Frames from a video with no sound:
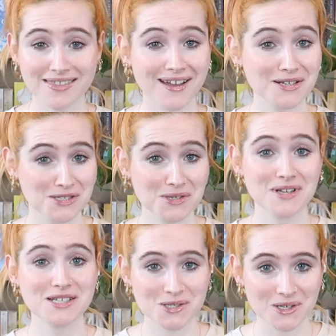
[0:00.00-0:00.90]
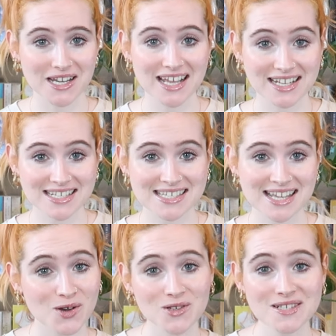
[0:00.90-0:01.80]
that I do enjoy it.
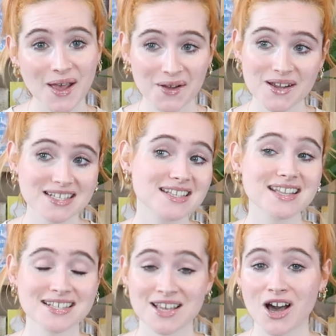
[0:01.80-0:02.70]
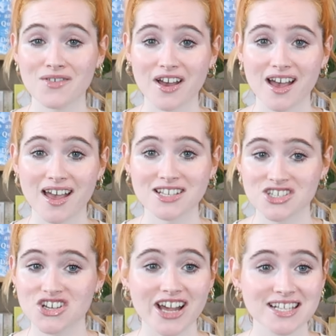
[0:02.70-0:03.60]
And also, isn't this cover
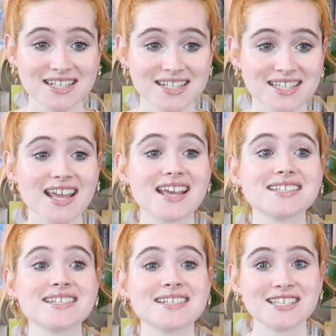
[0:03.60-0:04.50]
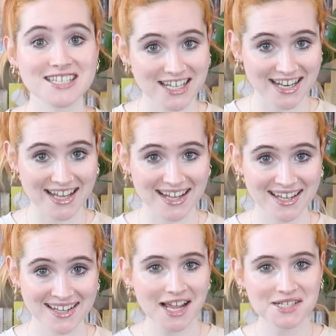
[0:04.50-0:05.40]
just
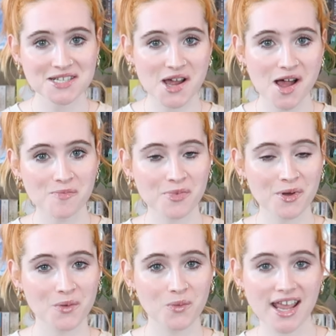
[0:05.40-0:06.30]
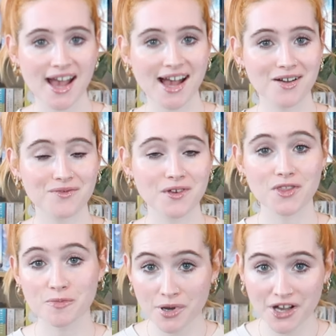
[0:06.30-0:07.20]
stunning. Next up, we have
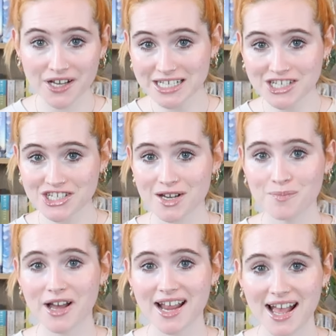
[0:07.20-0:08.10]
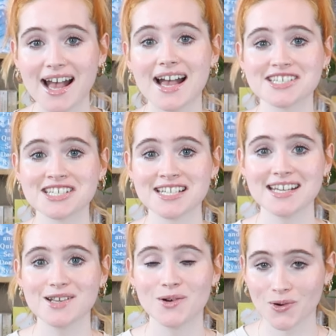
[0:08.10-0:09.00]
The Push by
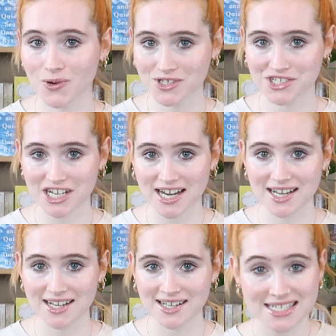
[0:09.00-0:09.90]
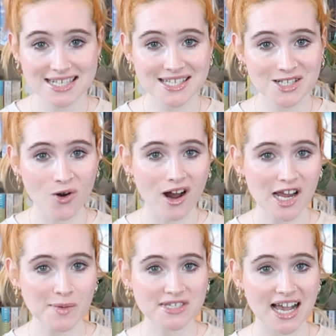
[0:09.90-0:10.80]
Ashley Audrain. This is
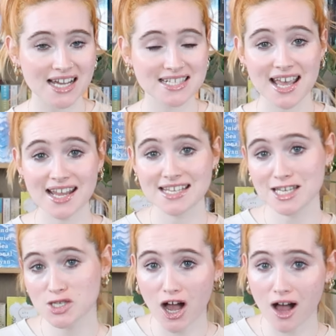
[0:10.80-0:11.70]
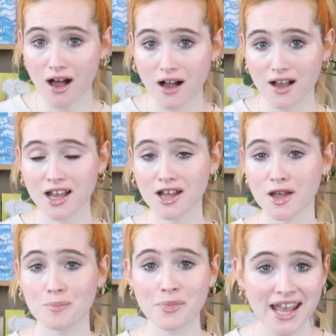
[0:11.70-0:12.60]
described as a dark,
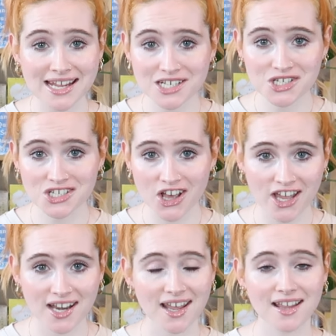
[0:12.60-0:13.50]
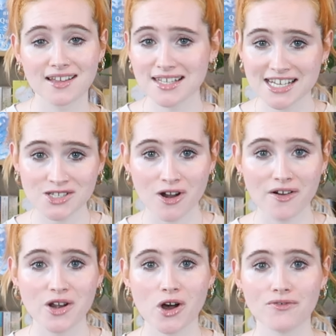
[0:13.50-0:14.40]
page-turning
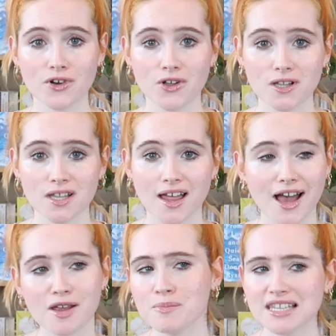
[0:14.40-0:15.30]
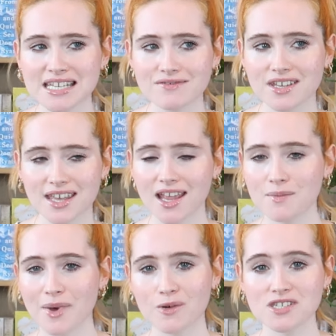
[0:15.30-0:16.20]
literary novel. I believe it
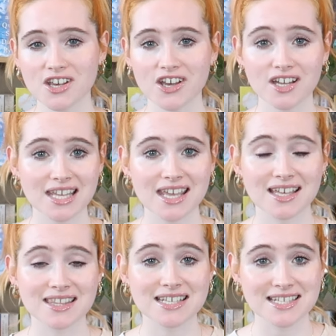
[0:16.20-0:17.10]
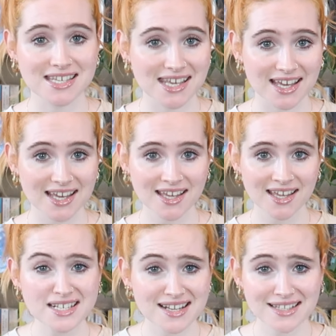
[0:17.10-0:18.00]
came out earlier this year.
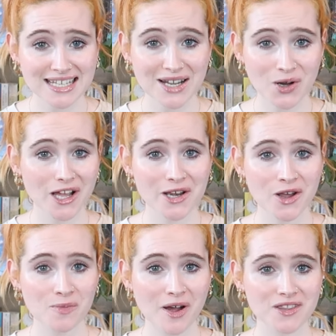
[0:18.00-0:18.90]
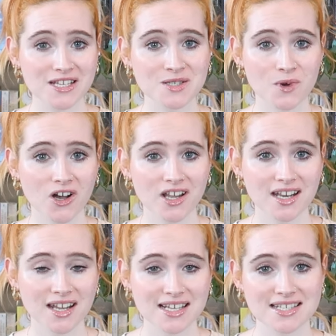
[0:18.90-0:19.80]
Basically, all I know about this
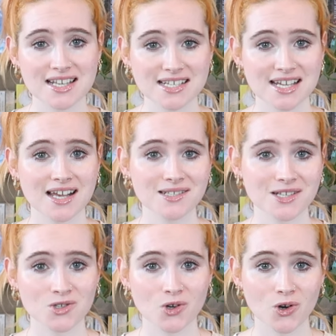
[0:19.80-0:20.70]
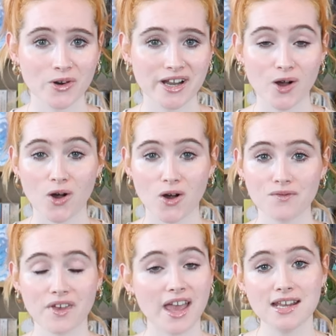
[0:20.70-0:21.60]
one is that it tells a story
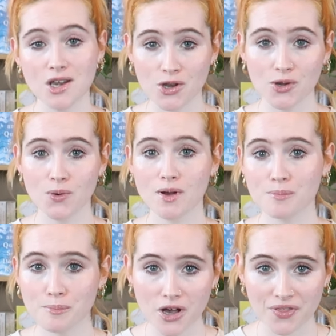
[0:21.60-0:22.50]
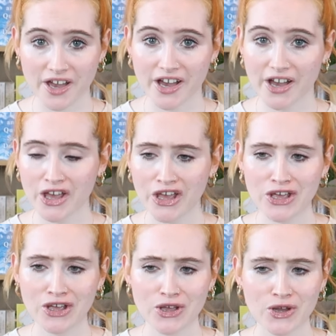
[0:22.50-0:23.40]
of a new mother
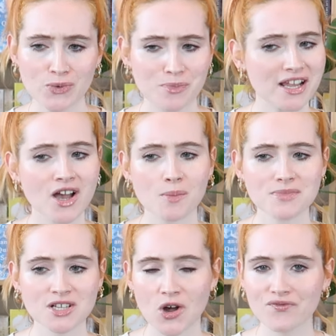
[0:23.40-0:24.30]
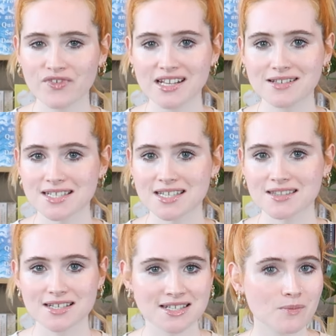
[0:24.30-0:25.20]
who becomes
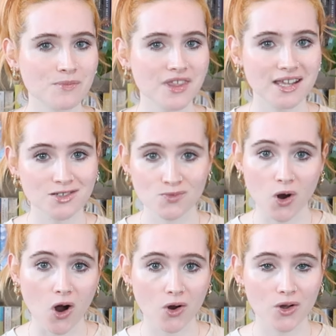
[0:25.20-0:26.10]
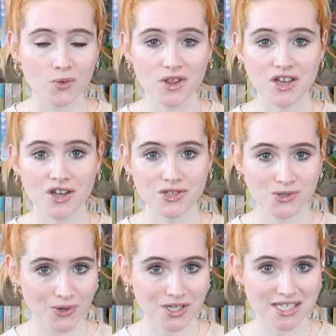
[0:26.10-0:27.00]
convinced that something is wrong with her
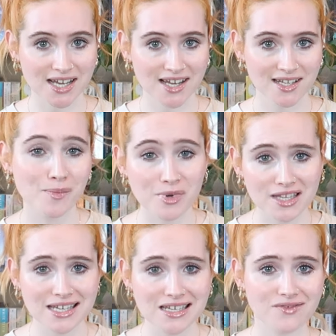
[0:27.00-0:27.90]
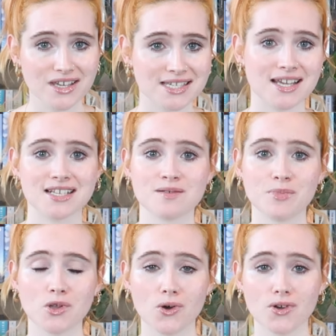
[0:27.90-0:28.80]
daughter. I believe it
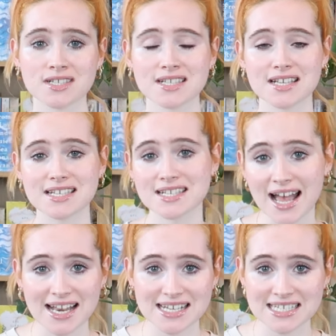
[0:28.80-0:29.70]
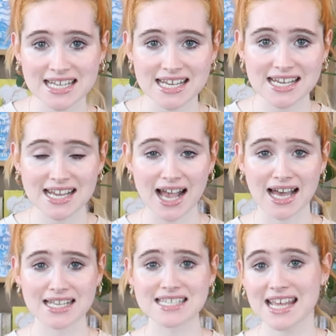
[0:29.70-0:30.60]
explores sanity
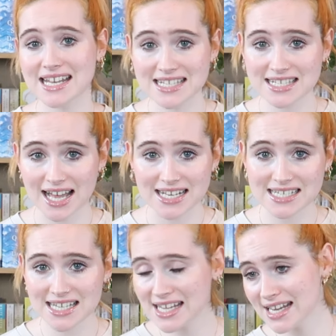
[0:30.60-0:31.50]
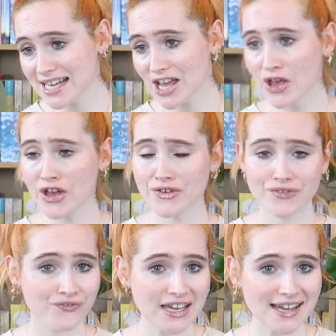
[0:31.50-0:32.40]
and insanity,
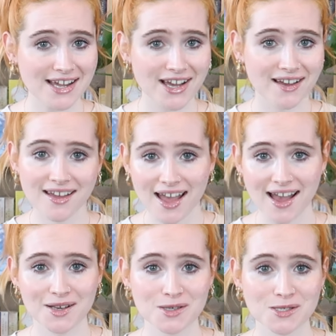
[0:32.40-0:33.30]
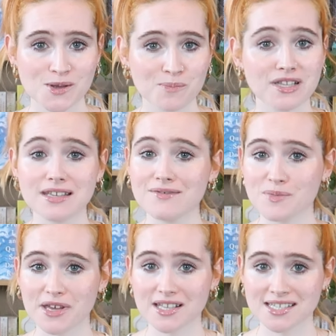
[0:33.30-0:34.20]
fear and
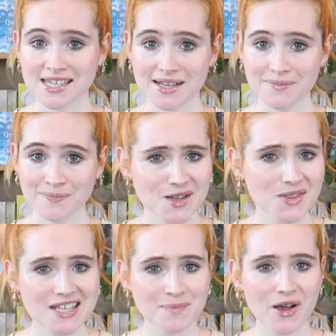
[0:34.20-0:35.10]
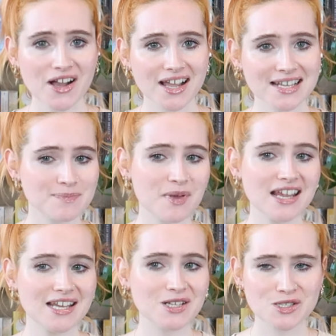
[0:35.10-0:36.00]
believability. So this book has
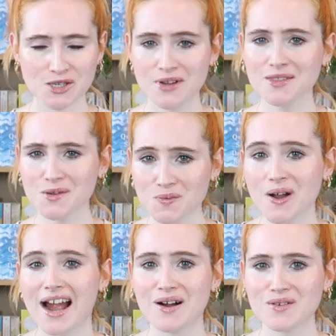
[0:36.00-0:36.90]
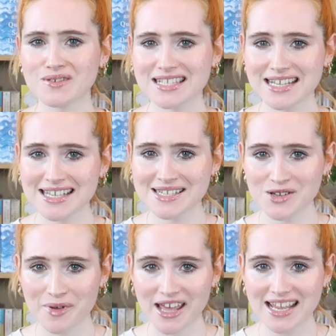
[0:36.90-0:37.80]
been doing the rounds a
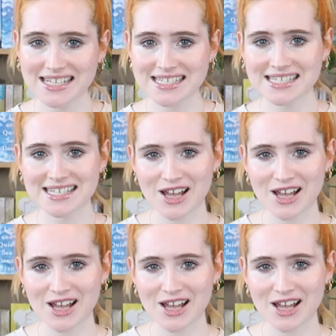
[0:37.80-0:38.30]
little bit.